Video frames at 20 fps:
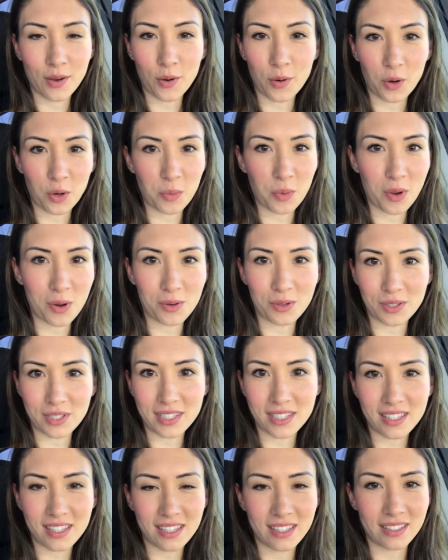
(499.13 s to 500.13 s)
Hormonal
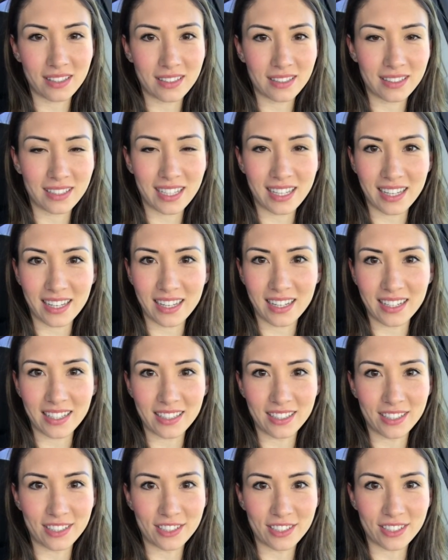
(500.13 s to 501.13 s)
skin
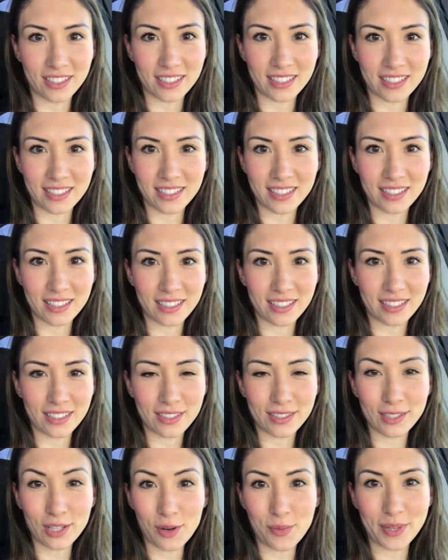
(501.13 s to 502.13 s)
is just
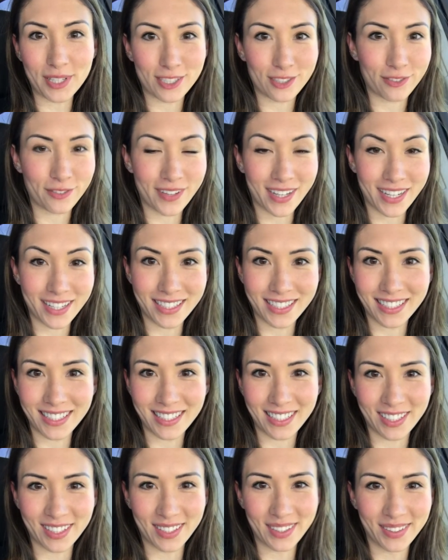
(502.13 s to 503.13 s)
so much fun to
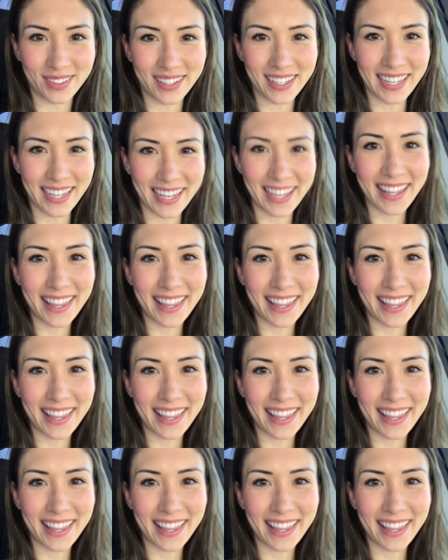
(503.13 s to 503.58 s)
deal with.